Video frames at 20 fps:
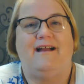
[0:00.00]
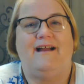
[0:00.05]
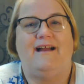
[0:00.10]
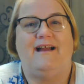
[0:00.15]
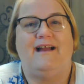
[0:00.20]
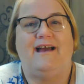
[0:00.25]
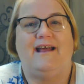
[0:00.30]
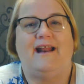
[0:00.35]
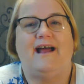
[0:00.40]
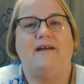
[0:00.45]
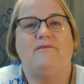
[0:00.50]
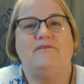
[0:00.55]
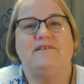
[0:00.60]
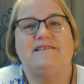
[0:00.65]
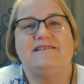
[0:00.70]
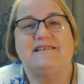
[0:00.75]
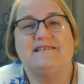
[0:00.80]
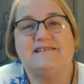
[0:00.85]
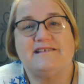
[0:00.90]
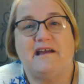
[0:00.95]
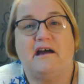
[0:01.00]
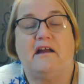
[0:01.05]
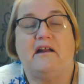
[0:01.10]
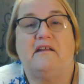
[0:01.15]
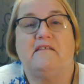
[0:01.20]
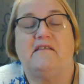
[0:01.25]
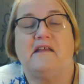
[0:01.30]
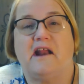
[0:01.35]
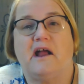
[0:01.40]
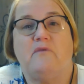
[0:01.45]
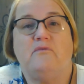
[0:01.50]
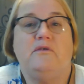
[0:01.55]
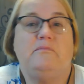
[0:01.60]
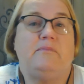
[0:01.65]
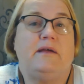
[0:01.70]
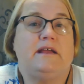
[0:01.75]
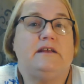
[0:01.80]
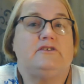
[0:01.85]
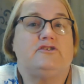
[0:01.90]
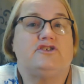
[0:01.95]
And I decided that I would
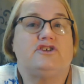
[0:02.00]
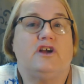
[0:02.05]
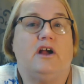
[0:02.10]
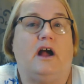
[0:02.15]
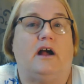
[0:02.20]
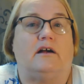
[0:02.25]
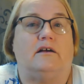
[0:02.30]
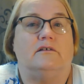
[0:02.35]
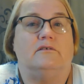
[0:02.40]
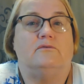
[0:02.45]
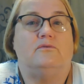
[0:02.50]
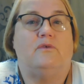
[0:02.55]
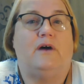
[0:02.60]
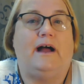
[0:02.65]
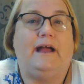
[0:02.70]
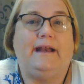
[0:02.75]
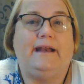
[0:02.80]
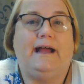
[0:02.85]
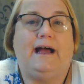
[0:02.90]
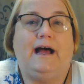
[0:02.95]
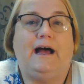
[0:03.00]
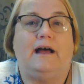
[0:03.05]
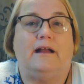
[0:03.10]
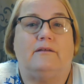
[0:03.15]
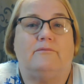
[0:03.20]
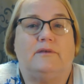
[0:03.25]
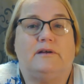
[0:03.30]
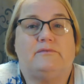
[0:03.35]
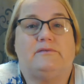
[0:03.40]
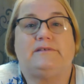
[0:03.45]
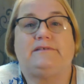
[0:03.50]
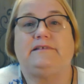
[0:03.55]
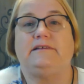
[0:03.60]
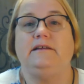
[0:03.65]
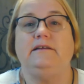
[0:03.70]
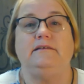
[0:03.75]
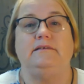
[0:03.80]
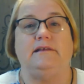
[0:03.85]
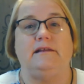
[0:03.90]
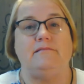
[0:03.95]
paint Chuck. Why not? We were
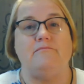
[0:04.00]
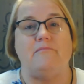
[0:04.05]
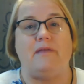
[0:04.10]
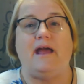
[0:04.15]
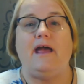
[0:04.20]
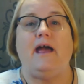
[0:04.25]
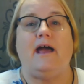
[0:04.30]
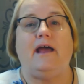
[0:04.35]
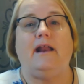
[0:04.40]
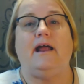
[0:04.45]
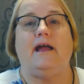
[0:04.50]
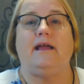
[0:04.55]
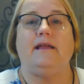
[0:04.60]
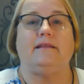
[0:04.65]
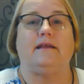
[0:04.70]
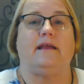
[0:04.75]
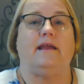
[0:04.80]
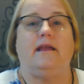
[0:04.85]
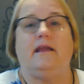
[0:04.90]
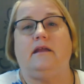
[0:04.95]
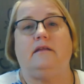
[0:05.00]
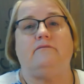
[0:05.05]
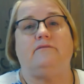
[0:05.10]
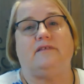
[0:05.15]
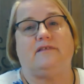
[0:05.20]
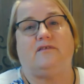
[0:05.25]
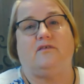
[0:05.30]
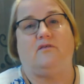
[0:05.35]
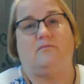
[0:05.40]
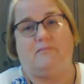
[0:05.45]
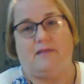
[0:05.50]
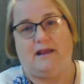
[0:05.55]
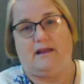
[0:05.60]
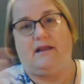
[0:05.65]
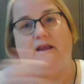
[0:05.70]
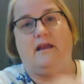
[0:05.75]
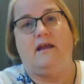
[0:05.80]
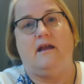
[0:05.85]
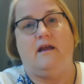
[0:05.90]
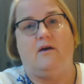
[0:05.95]
sitting in bed. I had the canvas on
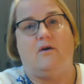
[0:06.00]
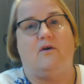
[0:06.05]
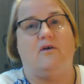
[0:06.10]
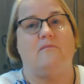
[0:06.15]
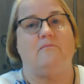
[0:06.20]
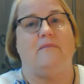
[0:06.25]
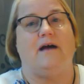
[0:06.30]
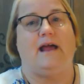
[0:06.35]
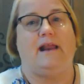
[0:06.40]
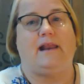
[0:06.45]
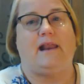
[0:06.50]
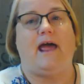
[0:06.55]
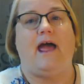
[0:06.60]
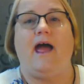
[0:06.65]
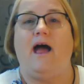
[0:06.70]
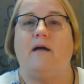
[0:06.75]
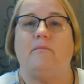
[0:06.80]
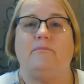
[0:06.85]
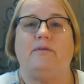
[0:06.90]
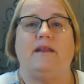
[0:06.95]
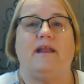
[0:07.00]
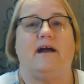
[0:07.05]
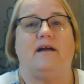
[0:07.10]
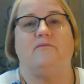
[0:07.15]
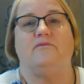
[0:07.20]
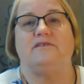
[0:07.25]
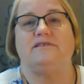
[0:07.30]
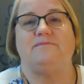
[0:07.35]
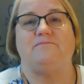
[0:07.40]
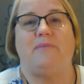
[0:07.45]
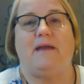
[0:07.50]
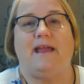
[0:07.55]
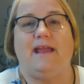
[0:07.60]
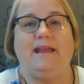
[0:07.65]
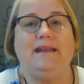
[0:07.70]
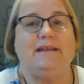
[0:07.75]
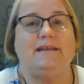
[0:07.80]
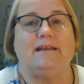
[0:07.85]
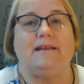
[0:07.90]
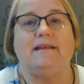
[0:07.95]
my lap, and I was
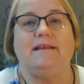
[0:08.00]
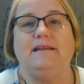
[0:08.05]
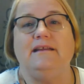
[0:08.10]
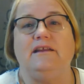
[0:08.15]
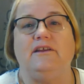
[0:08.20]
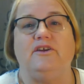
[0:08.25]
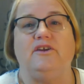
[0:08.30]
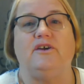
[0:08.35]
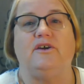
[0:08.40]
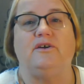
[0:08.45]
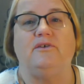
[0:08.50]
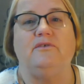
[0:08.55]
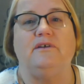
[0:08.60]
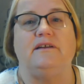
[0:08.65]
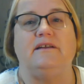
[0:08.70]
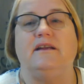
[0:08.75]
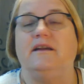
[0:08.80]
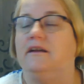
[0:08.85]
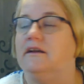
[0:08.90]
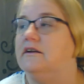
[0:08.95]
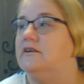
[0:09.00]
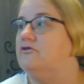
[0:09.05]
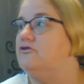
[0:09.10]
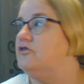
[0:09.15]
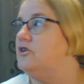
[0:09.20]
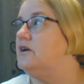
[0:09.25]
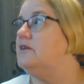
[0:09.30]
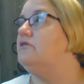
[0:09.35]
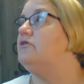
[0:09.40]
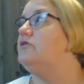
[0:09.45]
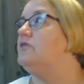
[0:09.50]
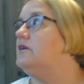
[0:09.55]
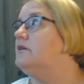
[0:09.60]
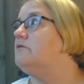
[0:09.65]
painting, and Chuck's sitting